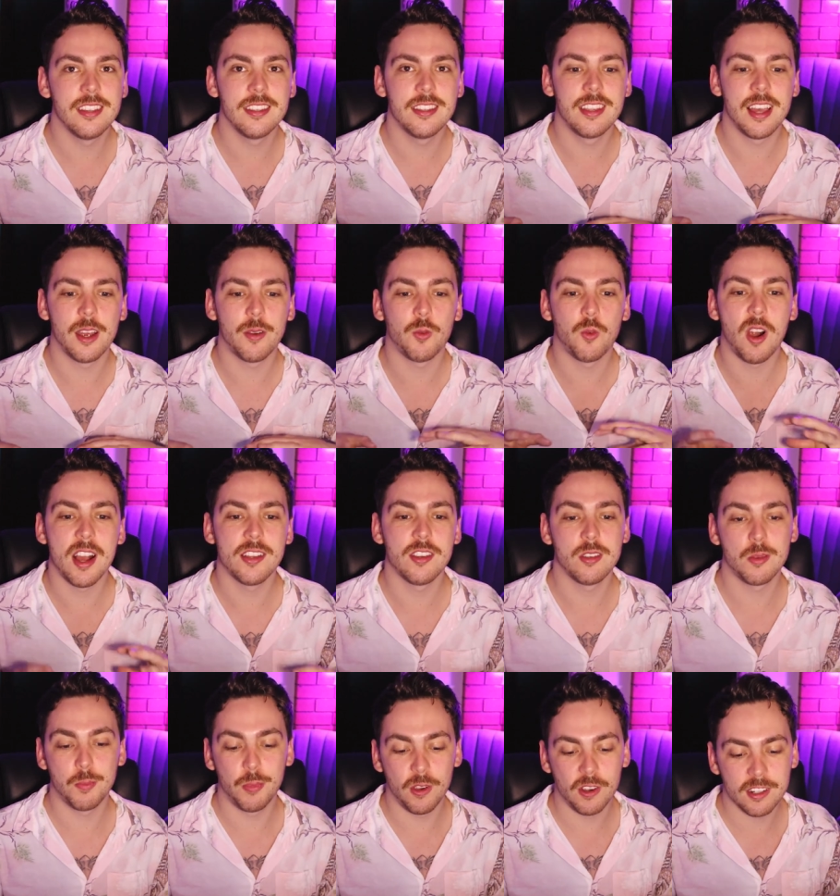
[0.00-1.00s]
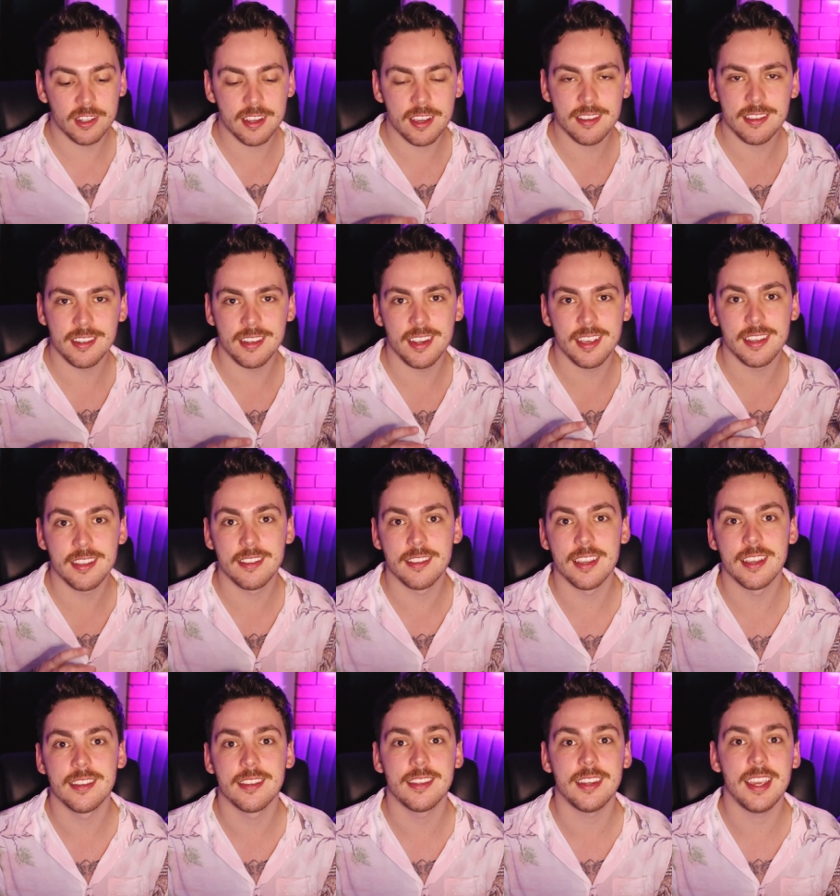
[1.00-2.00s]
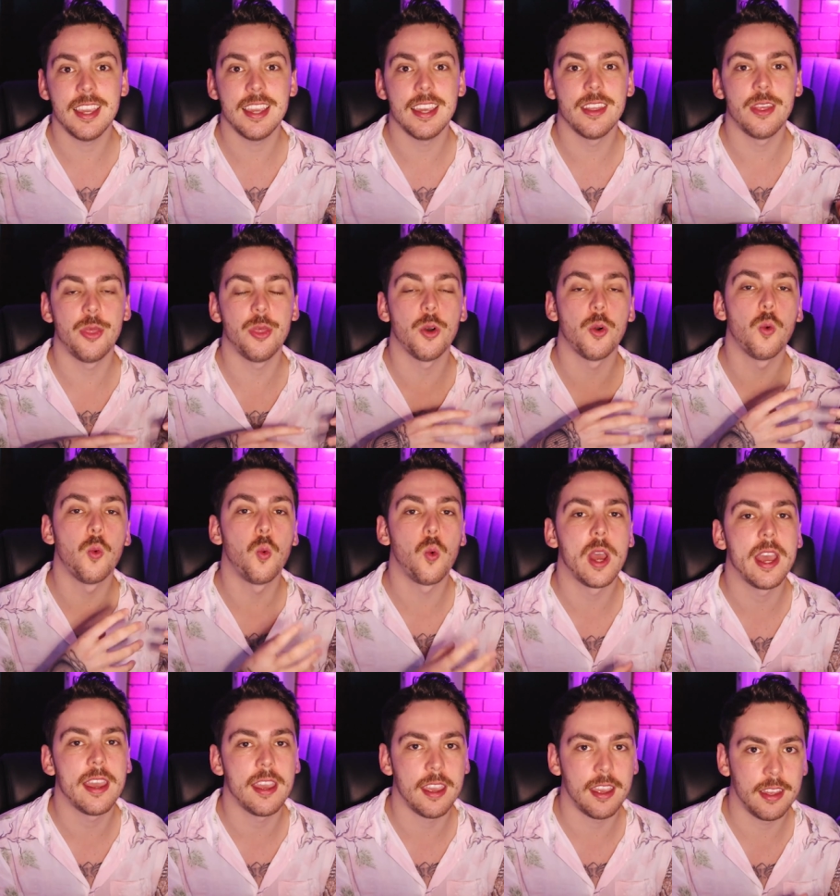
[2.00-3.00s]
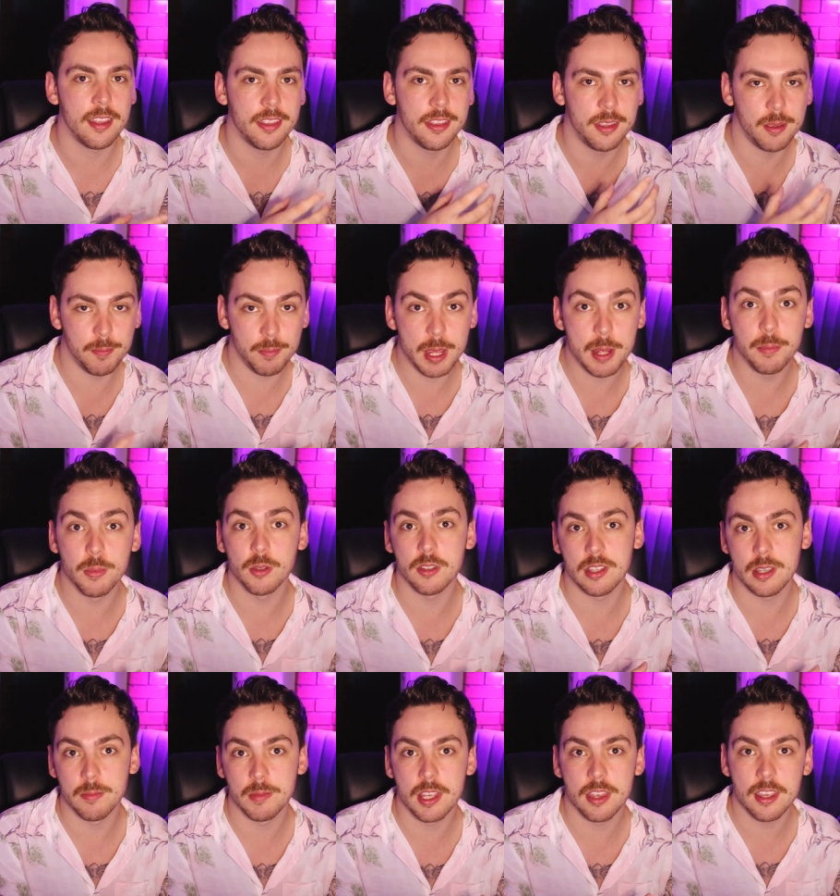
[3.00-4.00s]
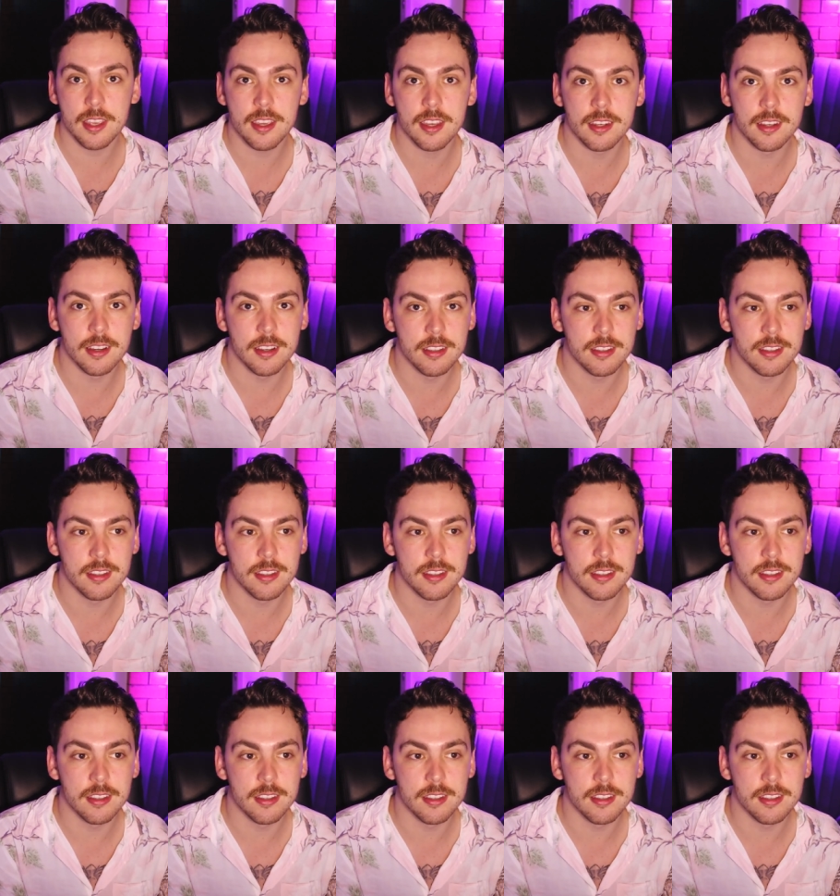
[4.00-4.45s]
is that writer's block doesn't exist in the way that people seem to think it